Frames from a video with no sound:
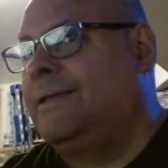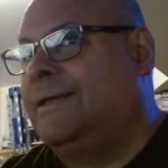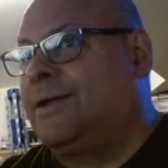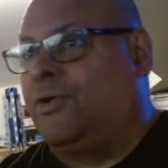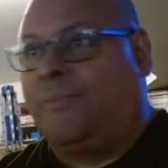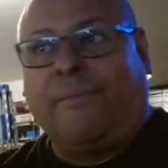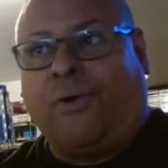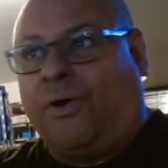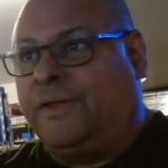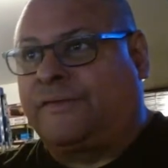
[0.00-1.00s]
So remember,
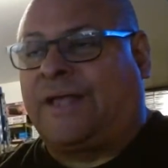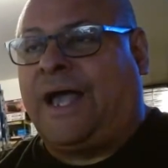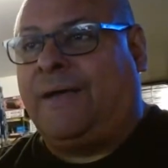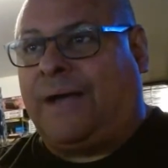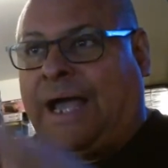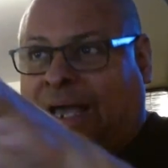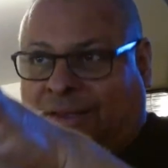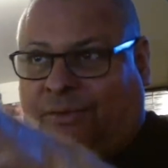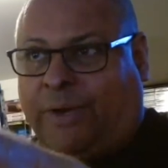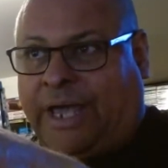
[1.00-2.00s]
all this time I had
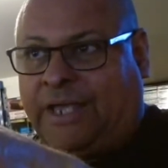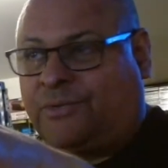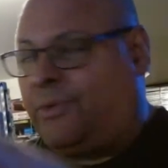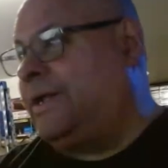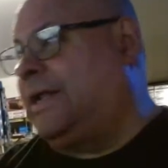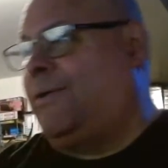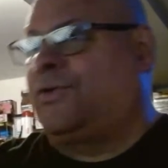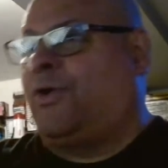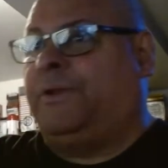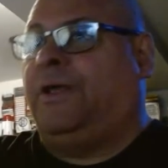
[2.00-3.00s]
the Edge one and I was
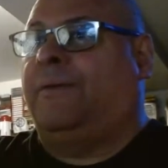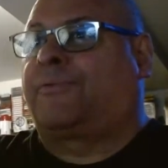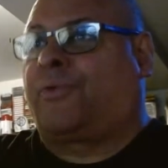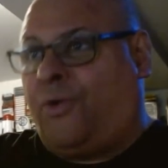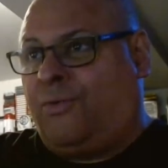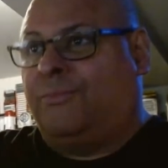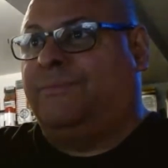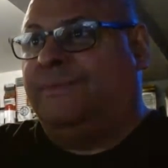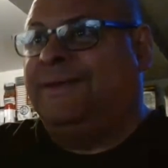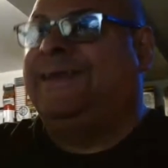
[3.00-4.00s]
opening up Chrome,
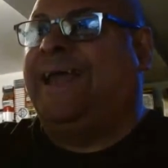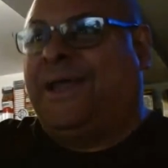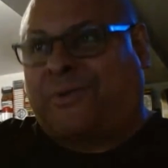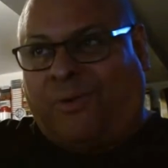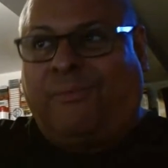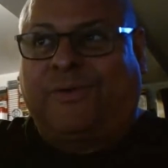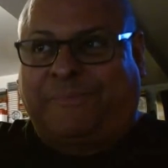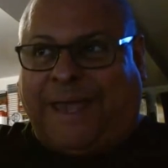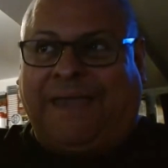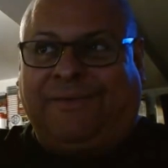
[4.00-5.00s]
and Chrome was
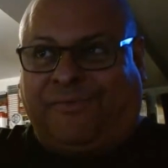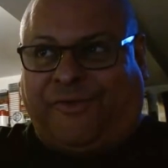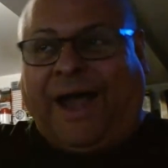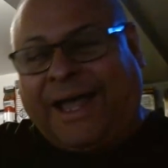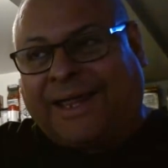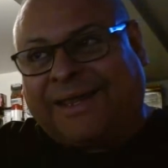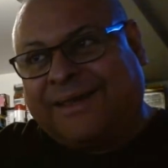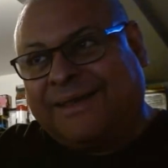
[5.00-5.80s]
behaving fine.